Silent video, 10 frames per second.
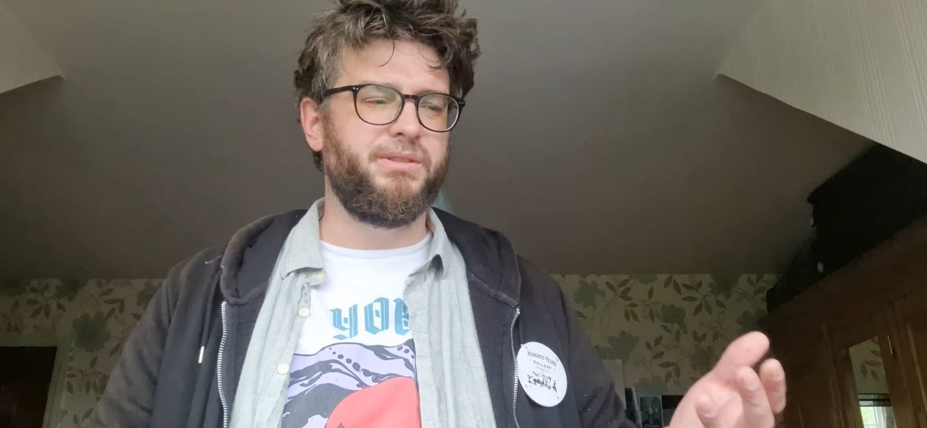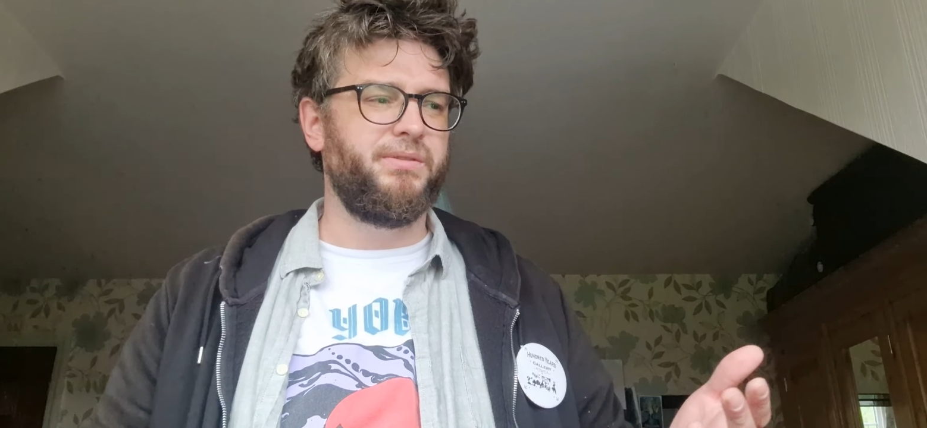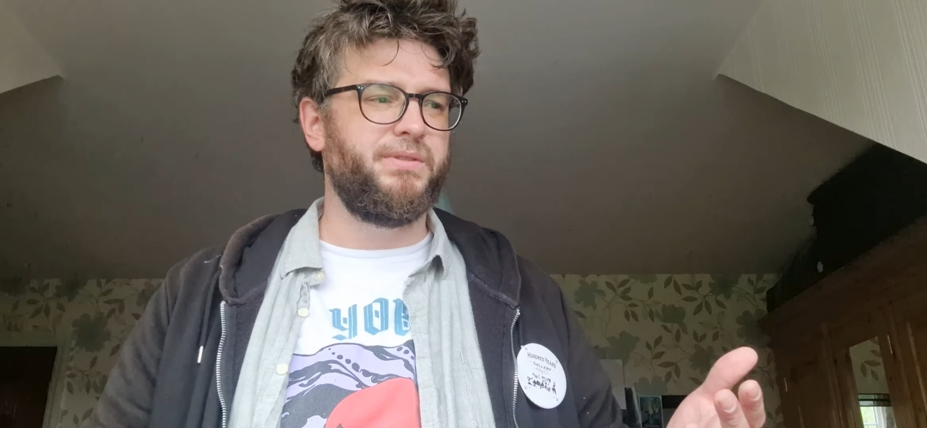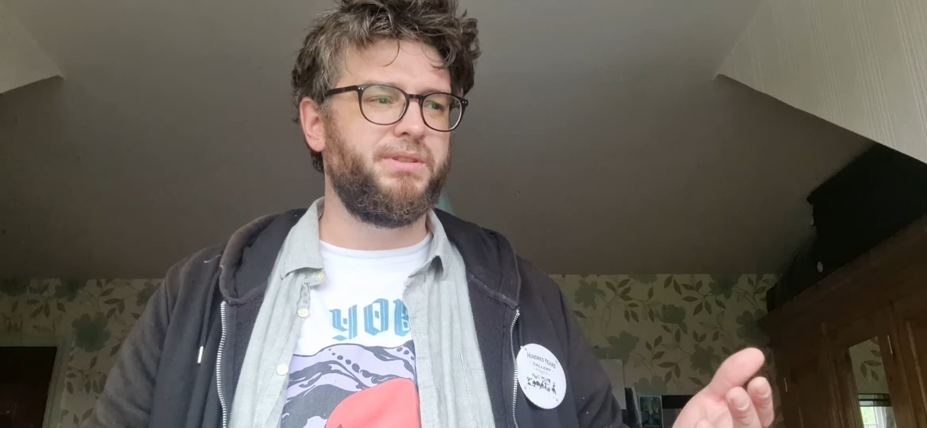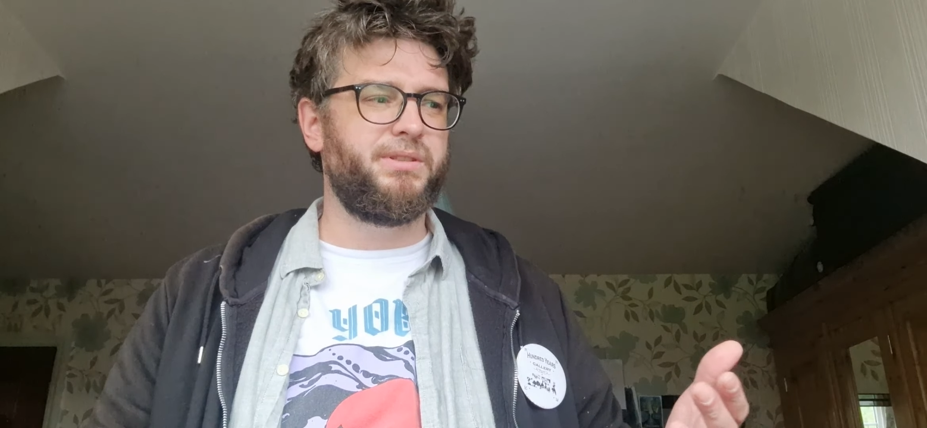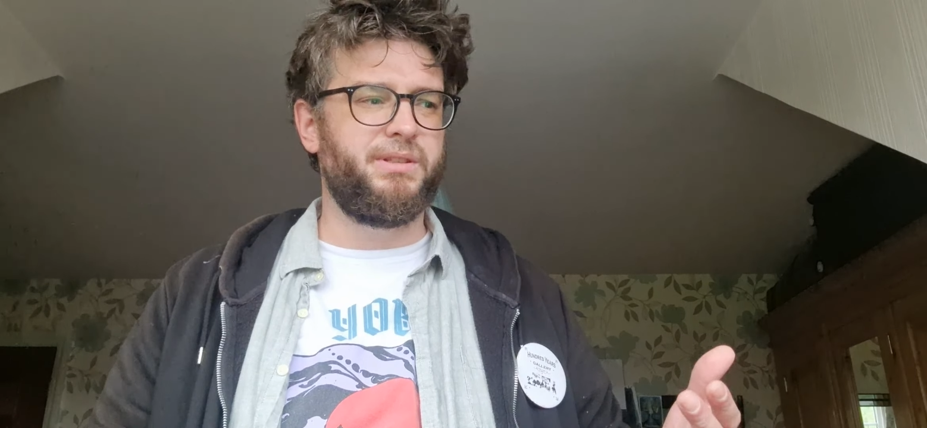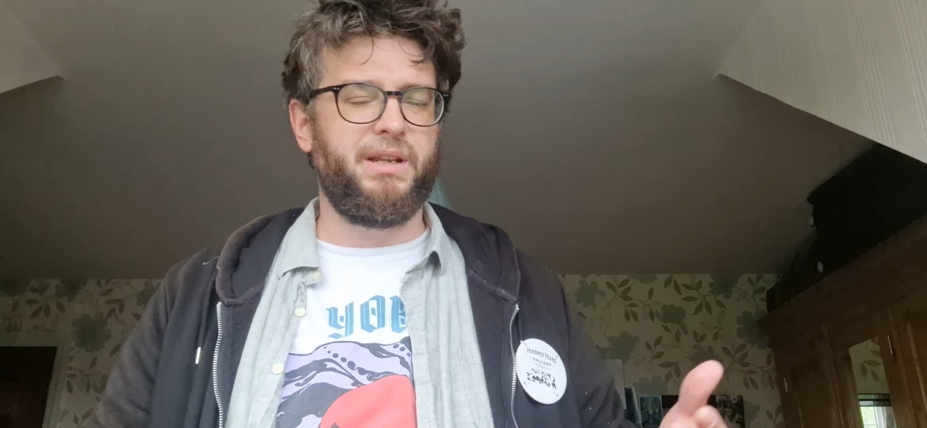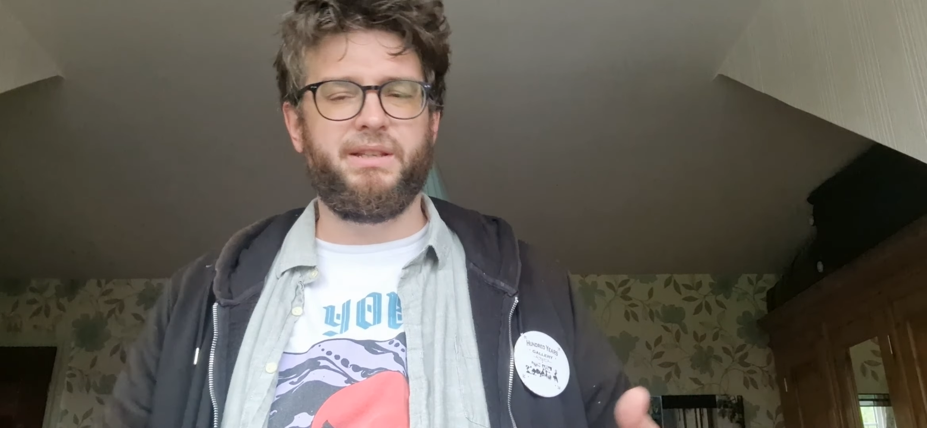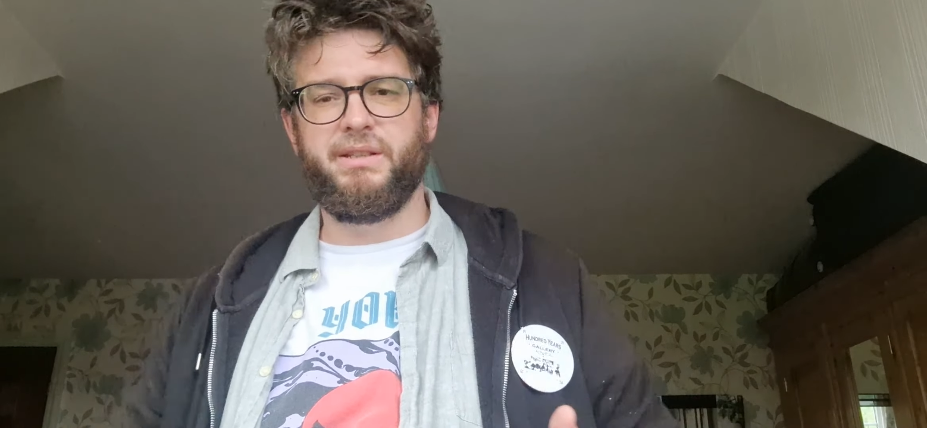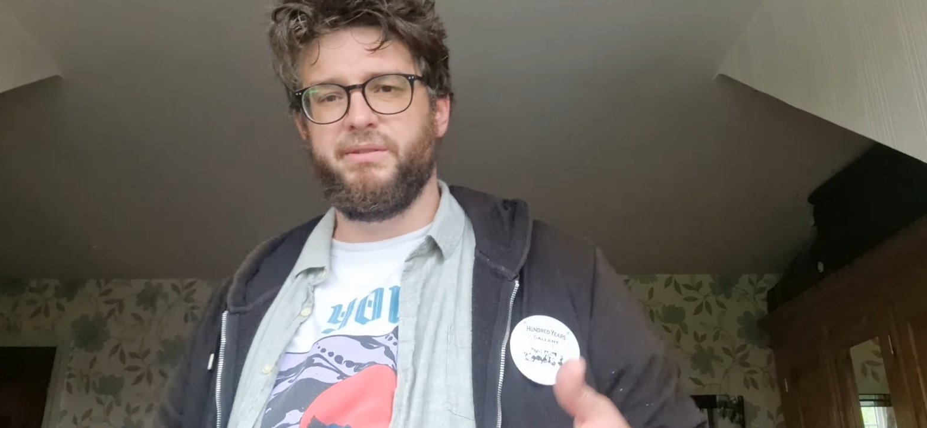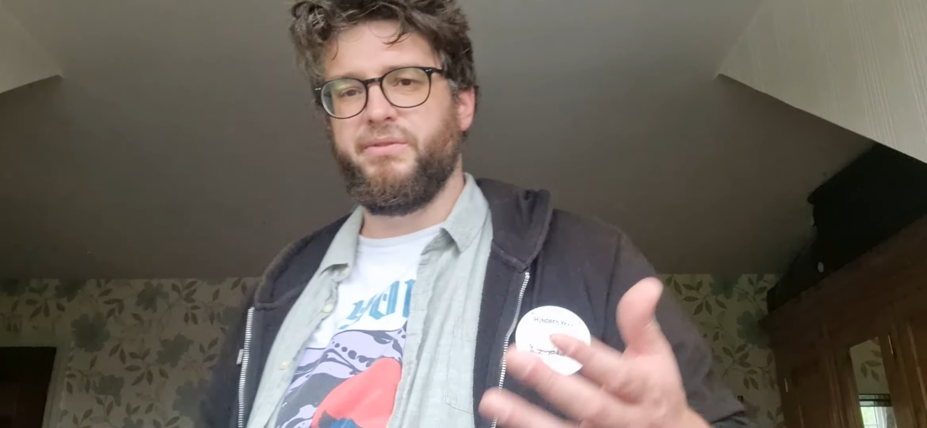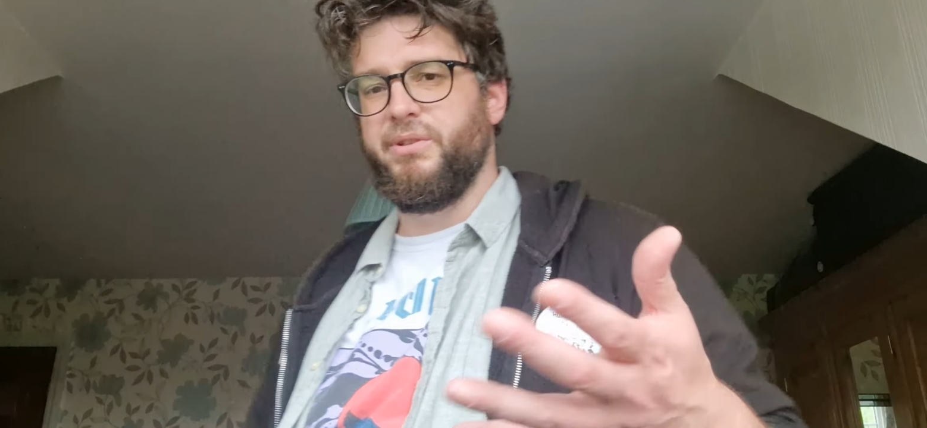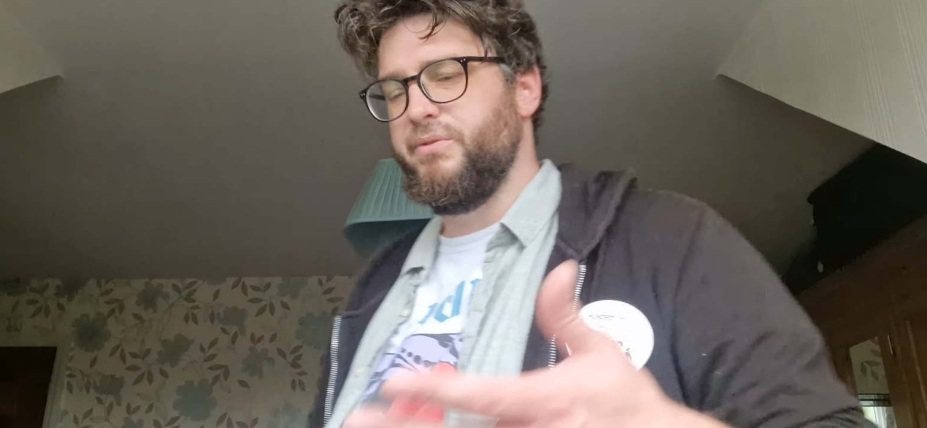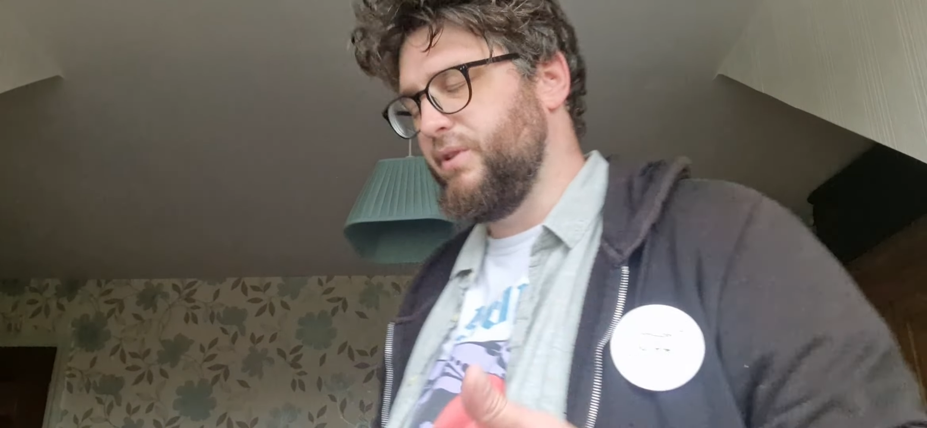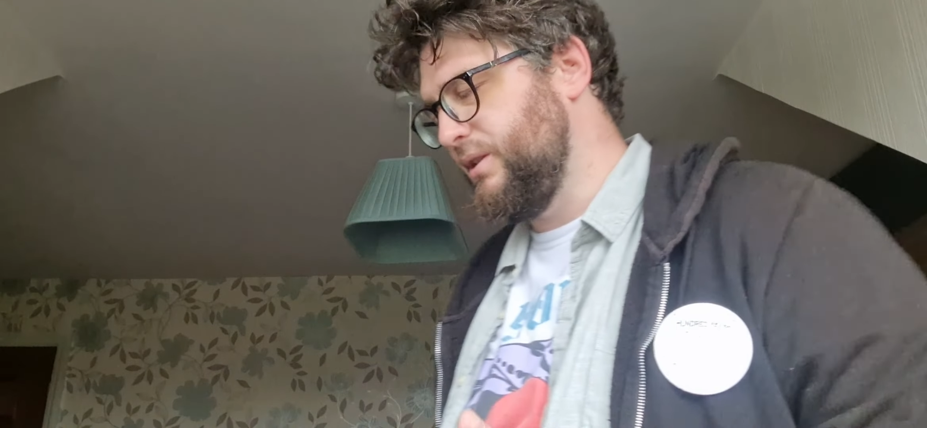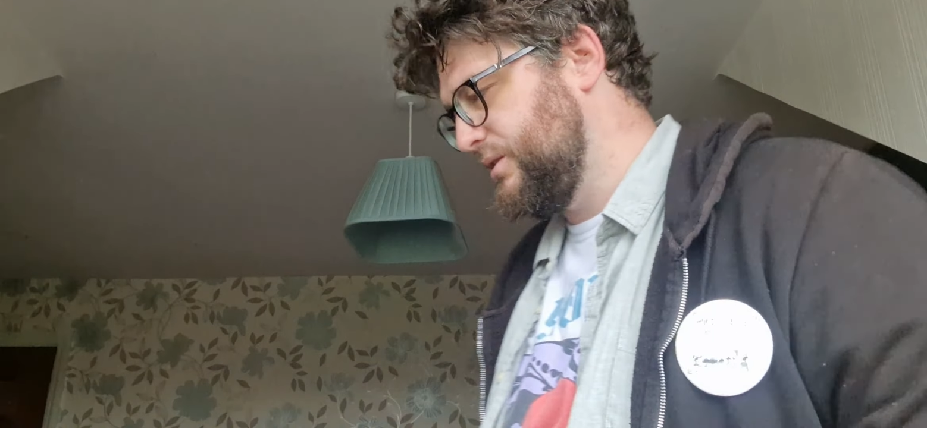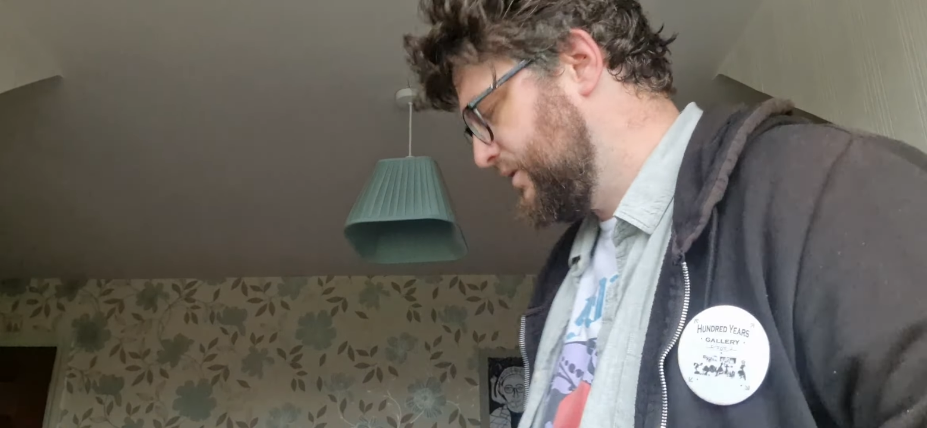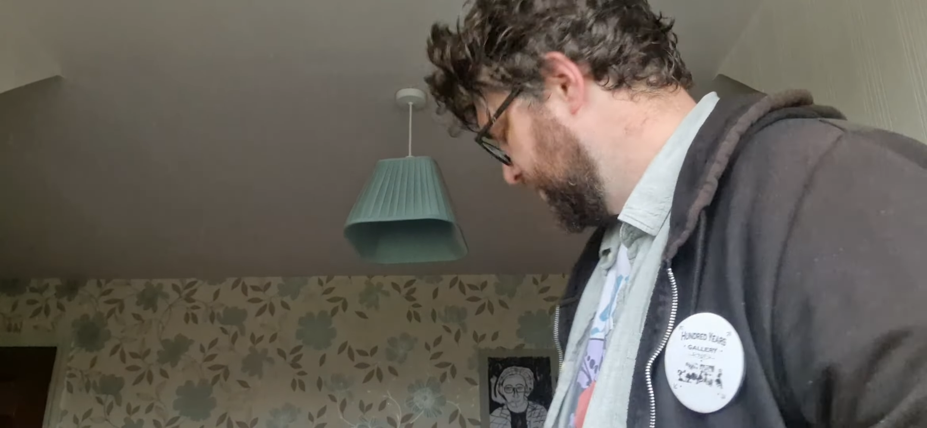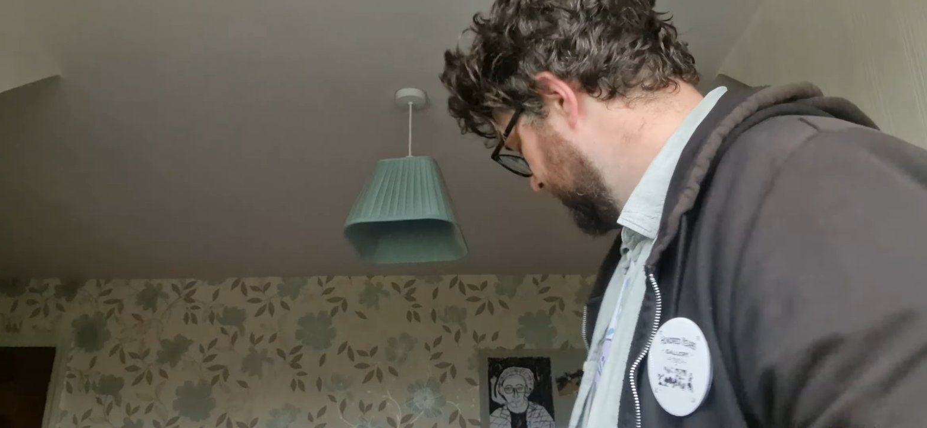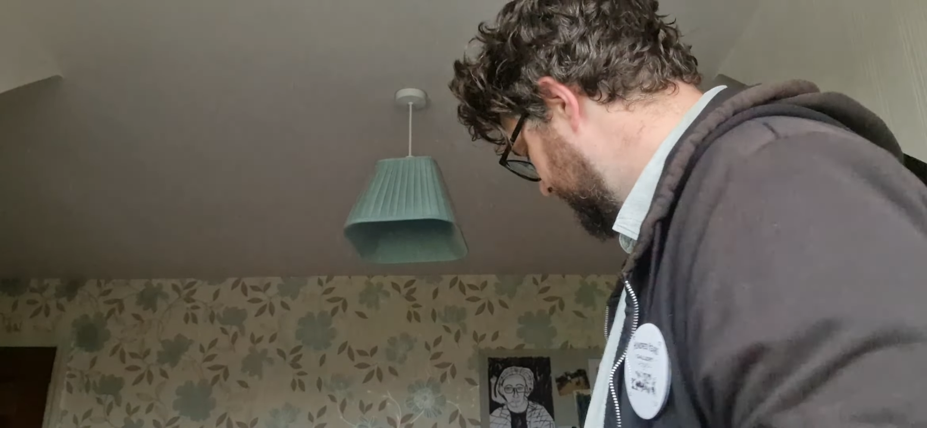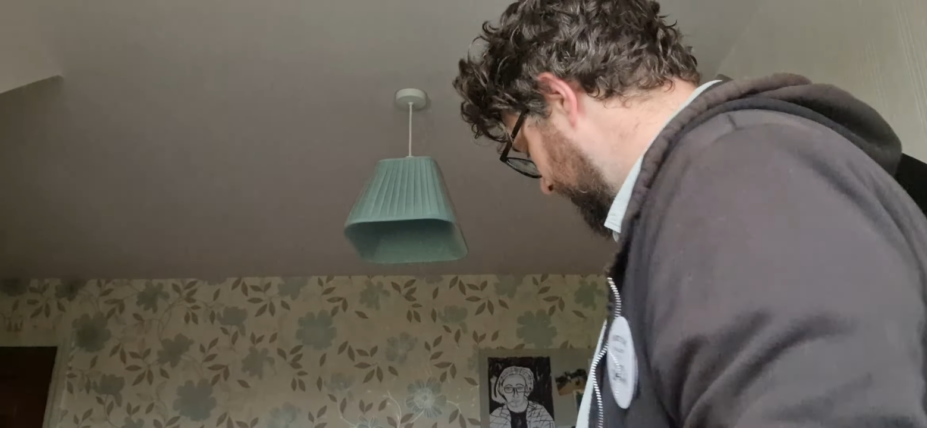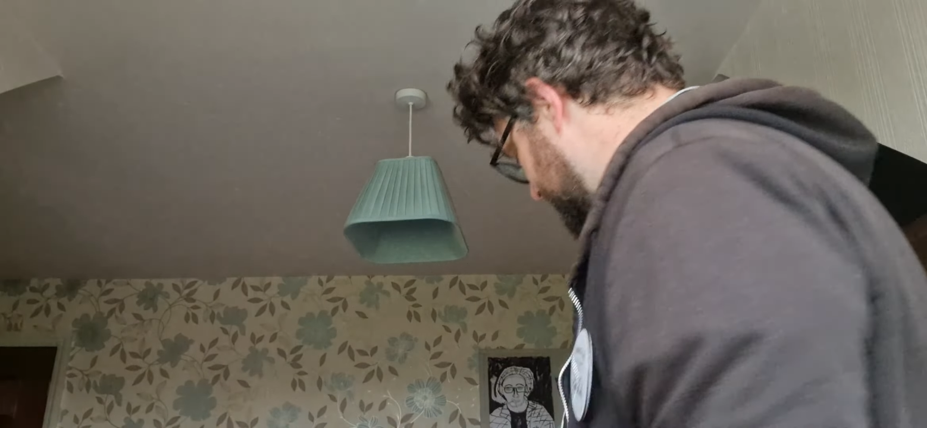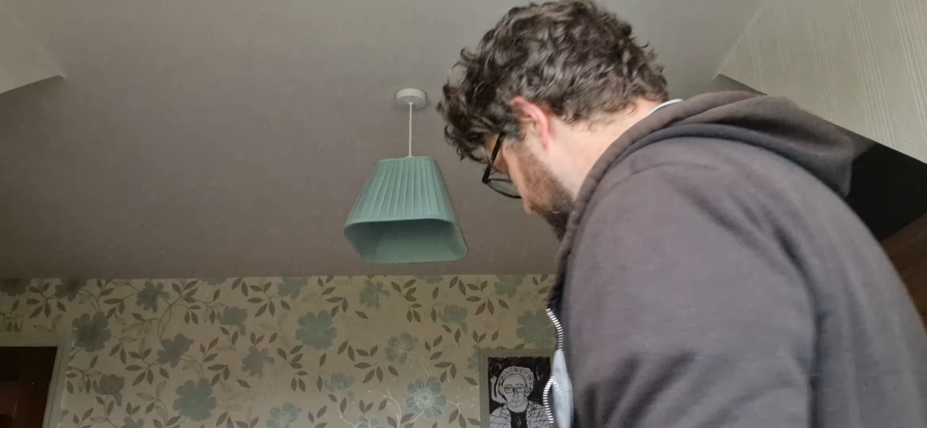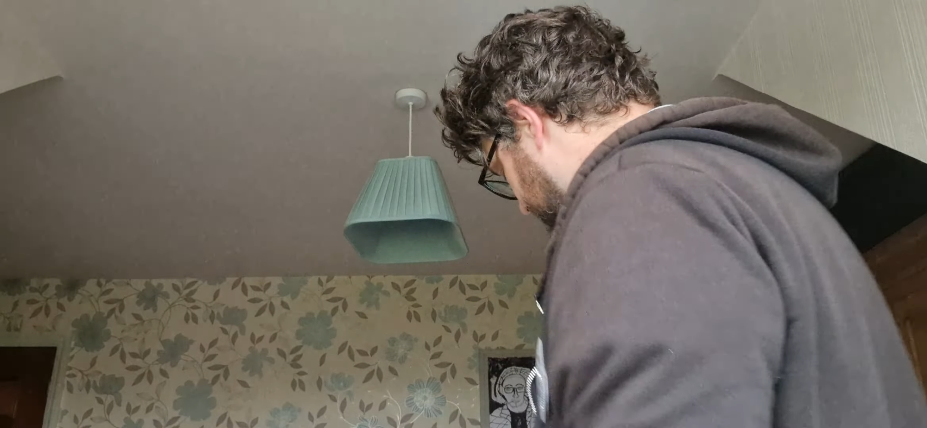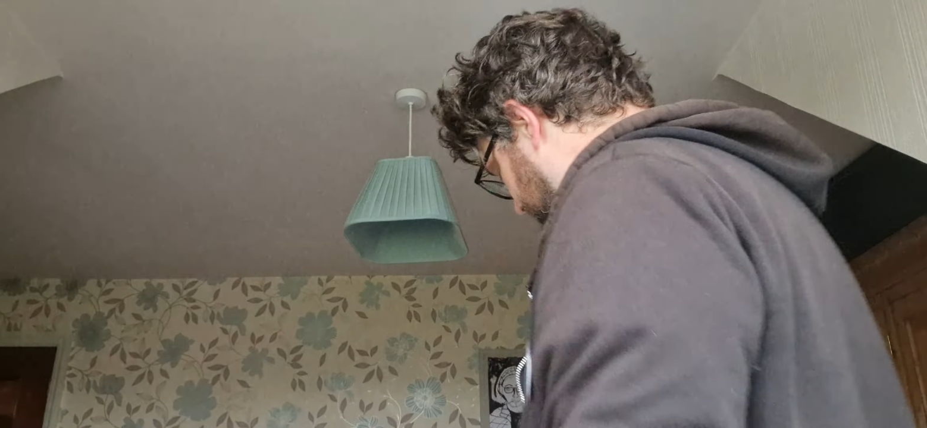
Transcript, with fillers: so I've just selected a few things, texts that I